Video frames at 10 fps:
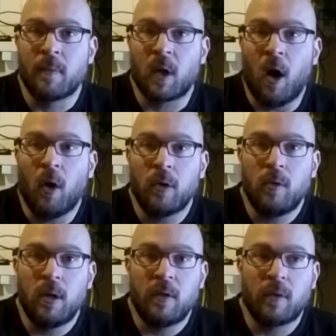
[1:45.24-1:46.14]
All
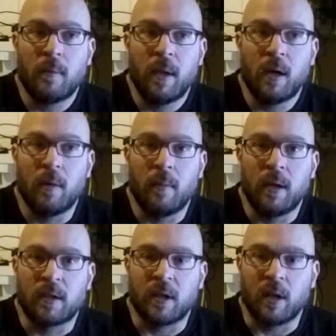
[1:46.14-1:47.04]
you need from them
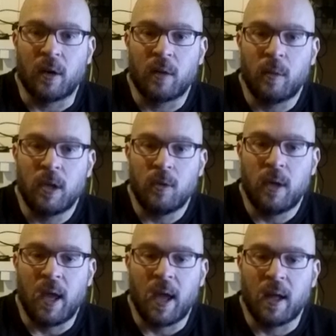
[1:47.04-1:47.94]
is to learn what you
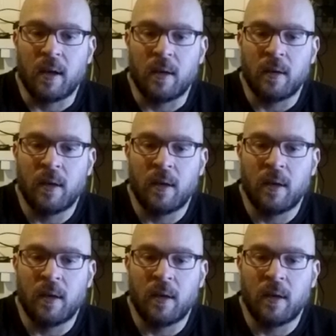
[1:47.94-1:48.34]
can,